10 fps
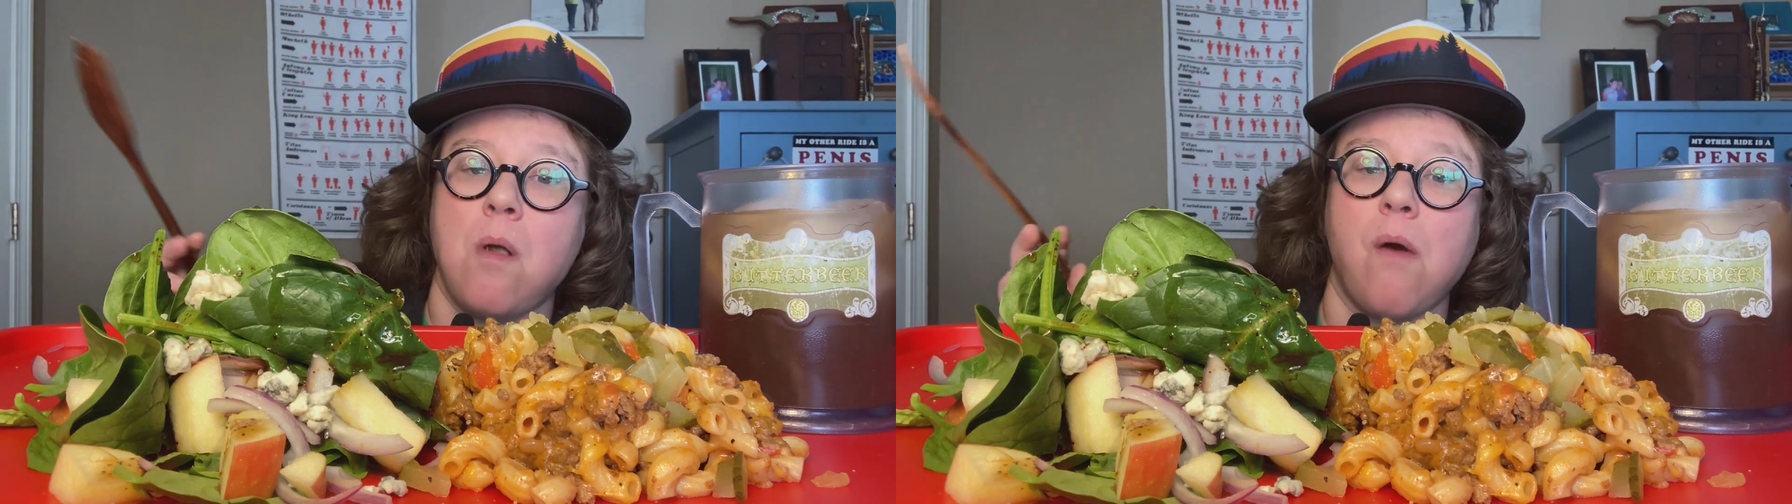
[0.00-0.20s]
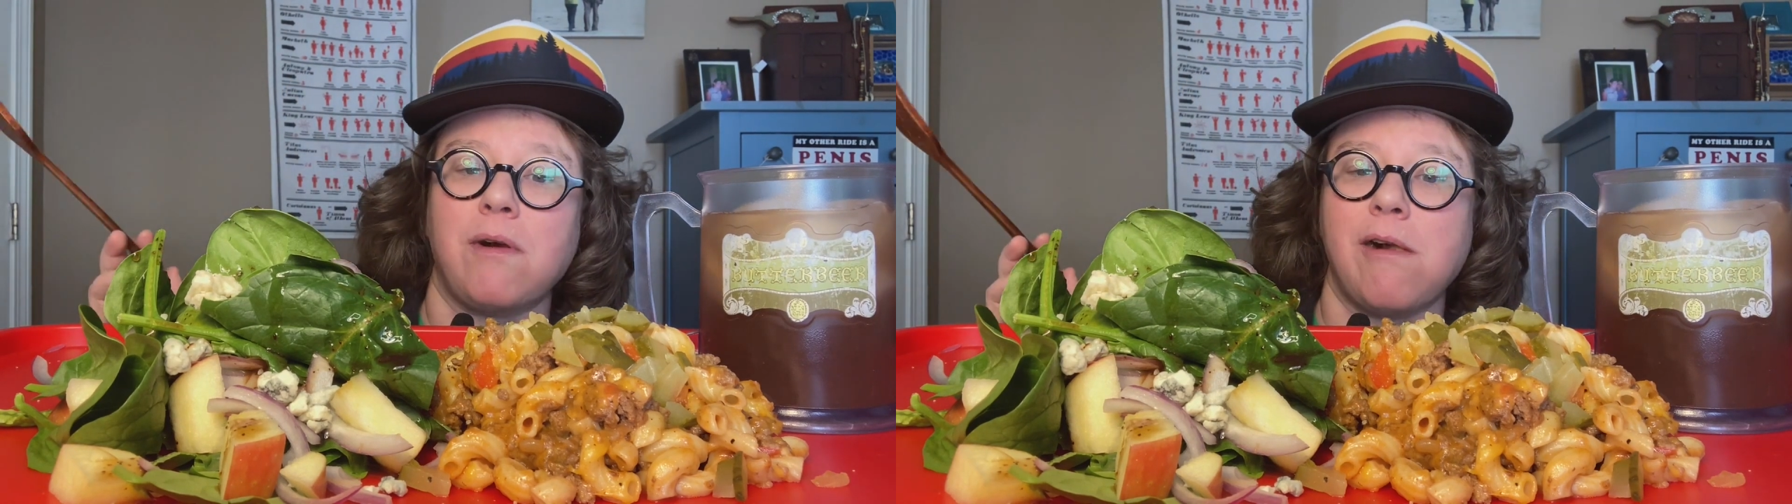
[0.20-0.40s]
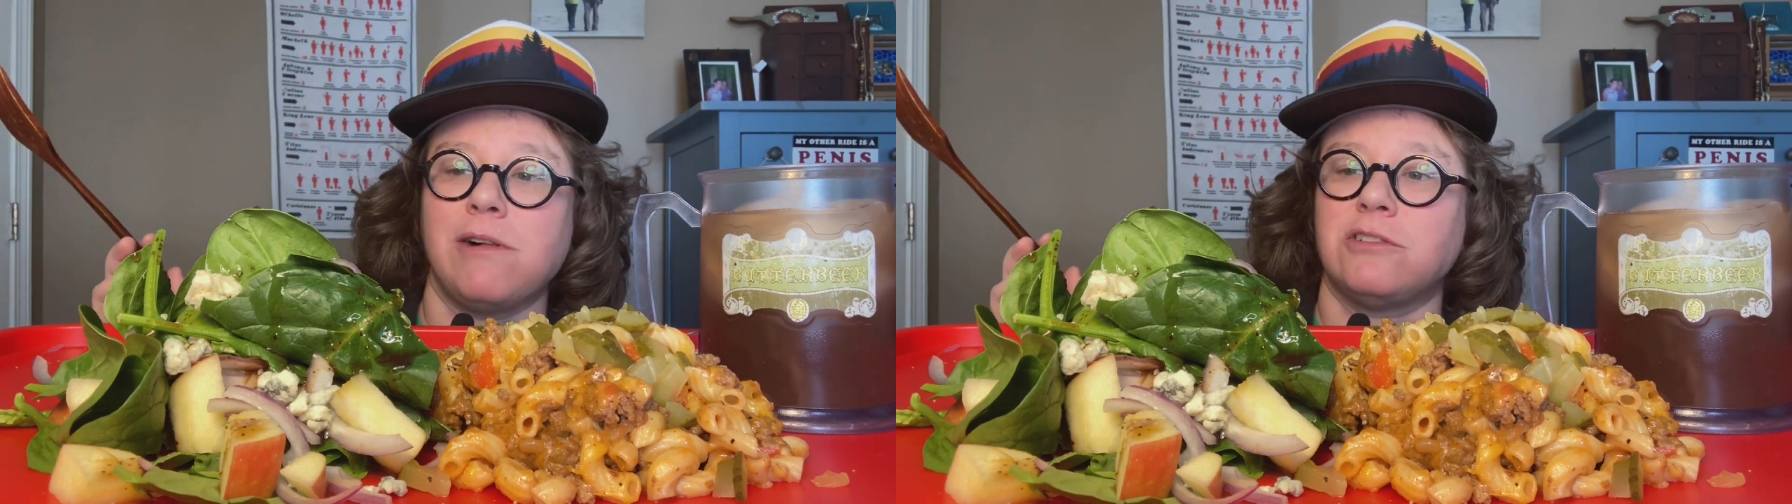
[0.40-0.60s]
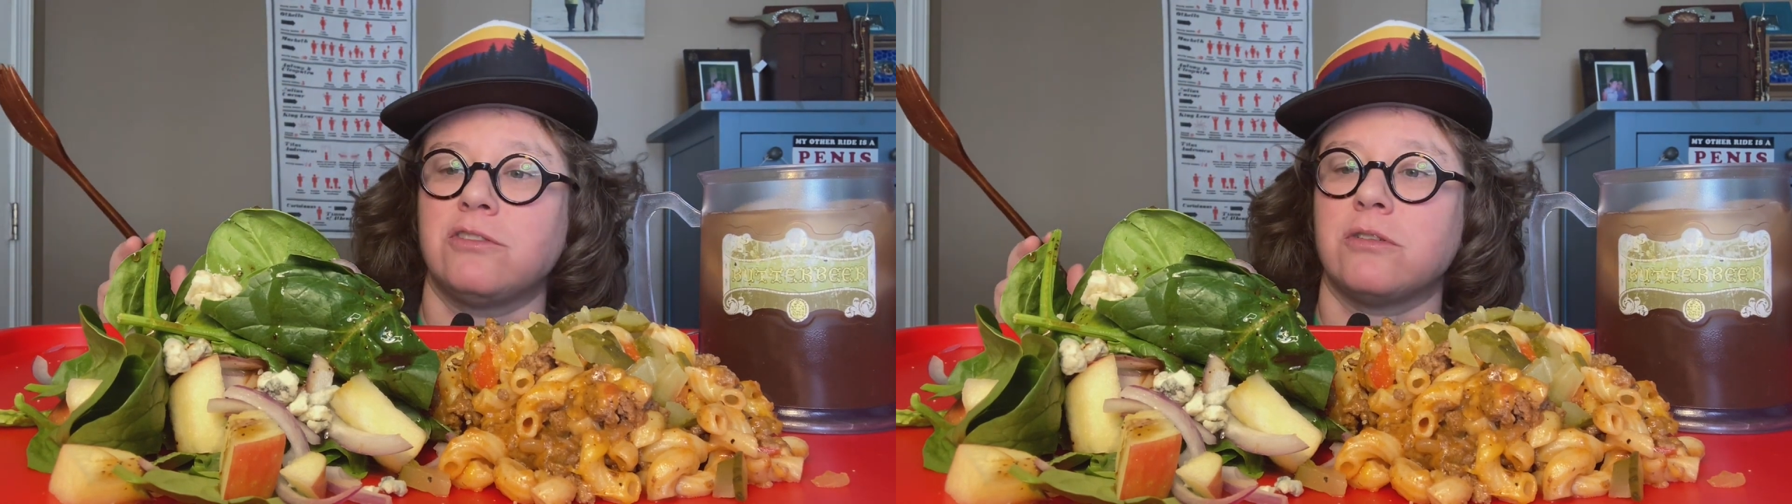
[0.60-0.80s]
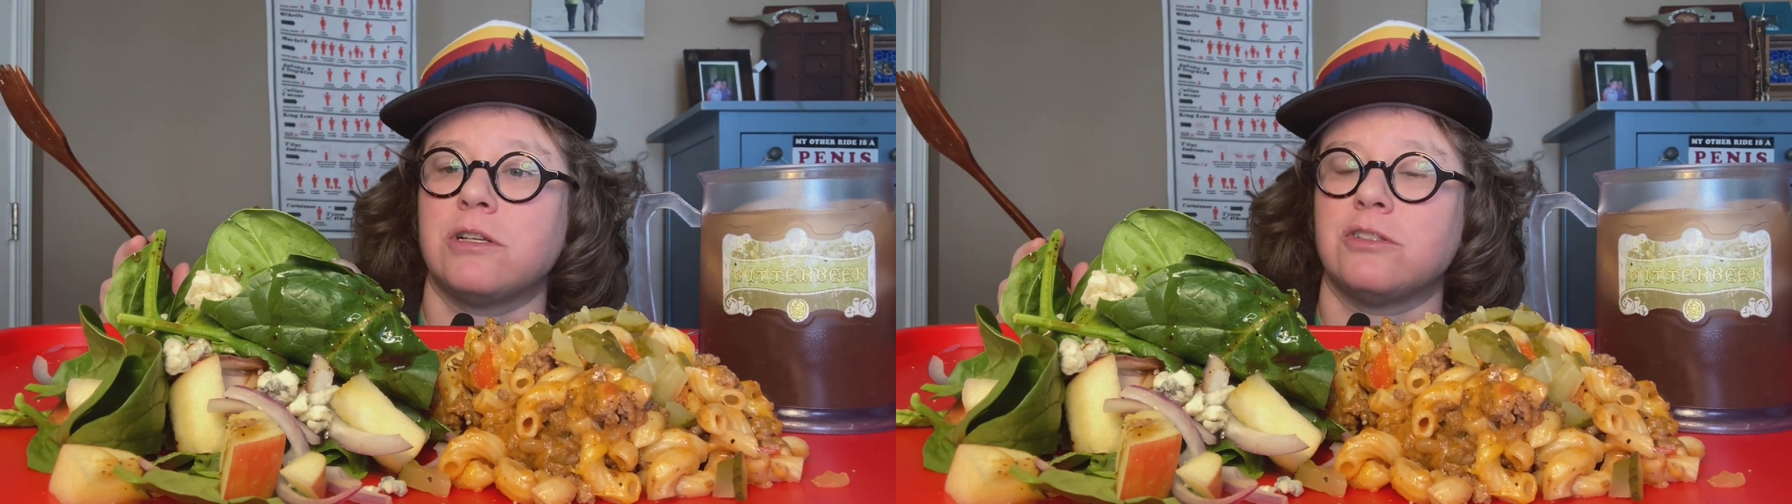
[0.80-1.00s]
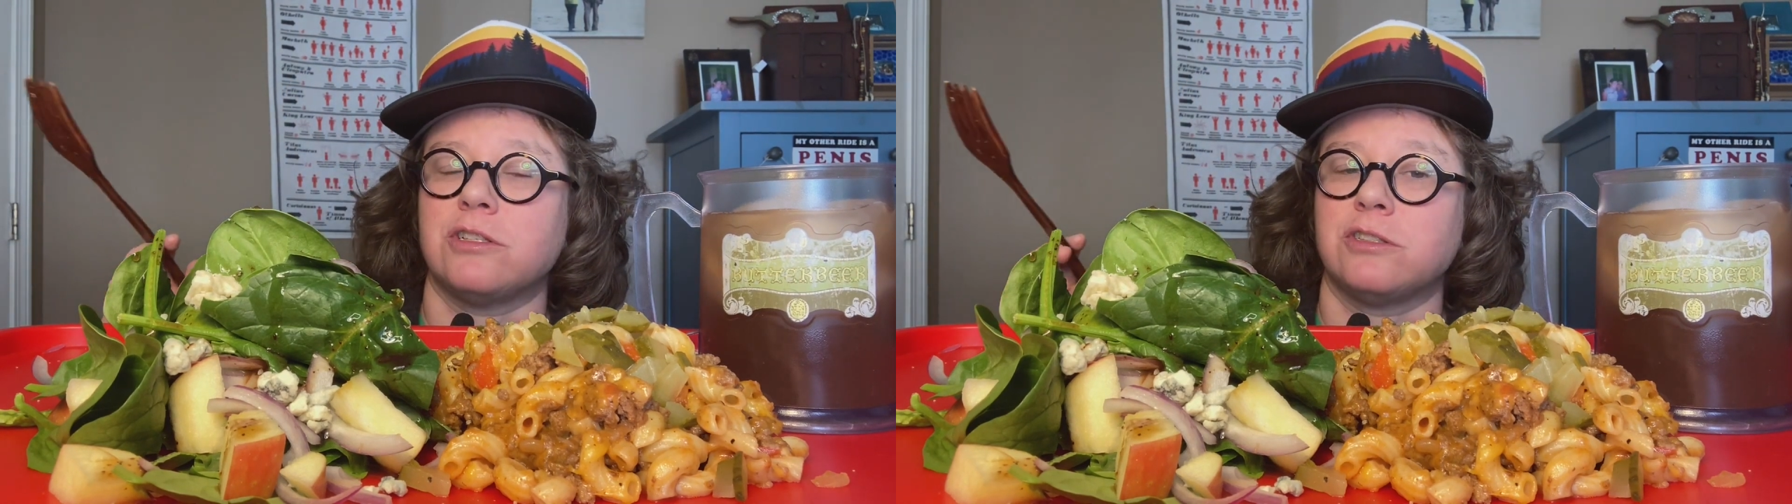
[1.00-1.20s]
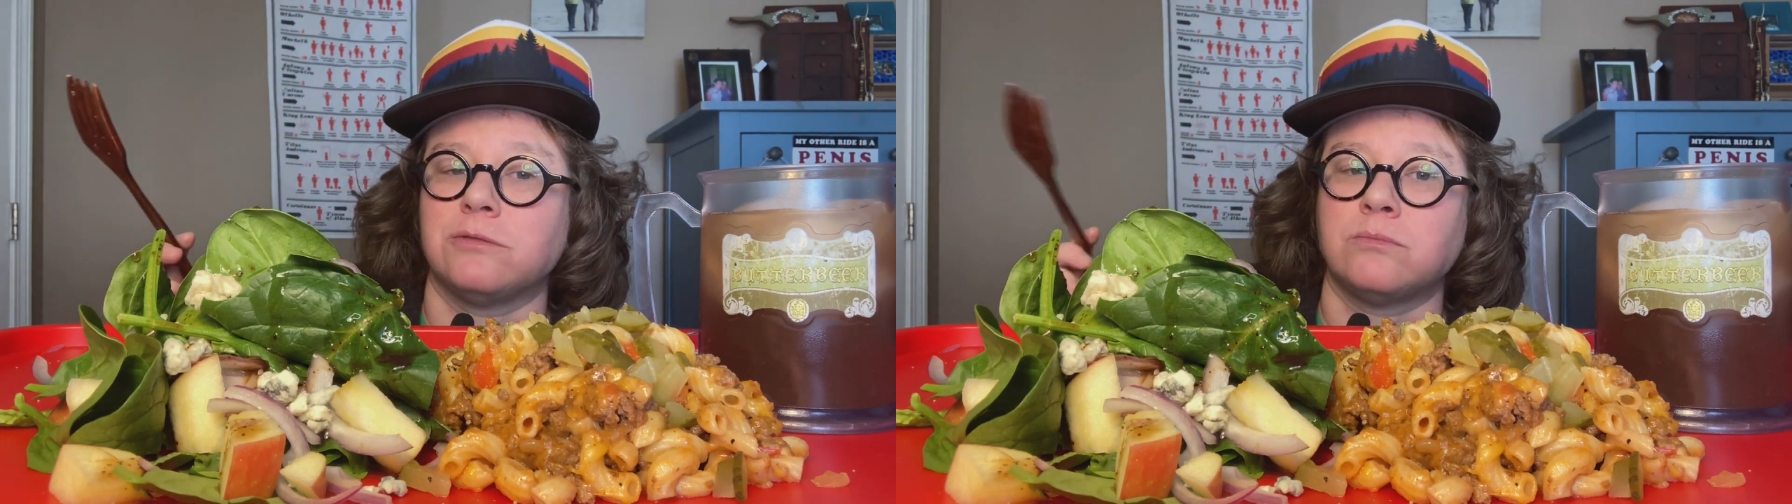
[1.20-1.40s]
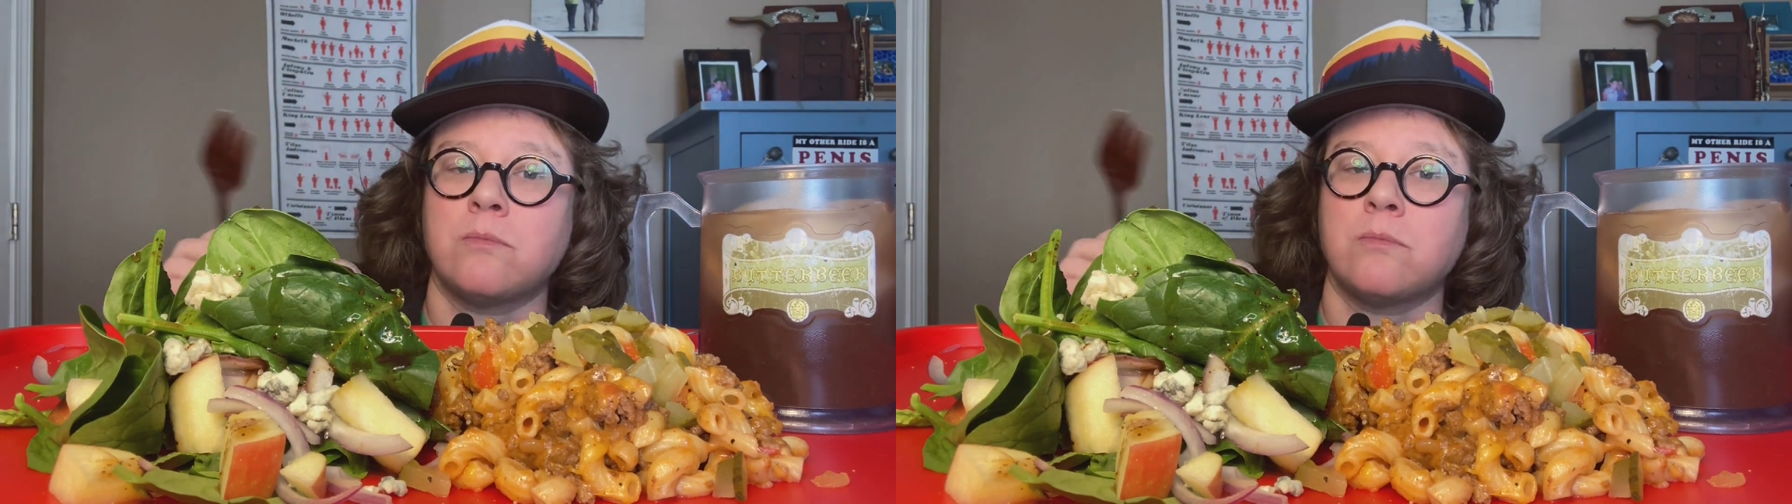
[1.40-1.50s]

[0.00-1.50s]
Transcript: Okay, that's delicious.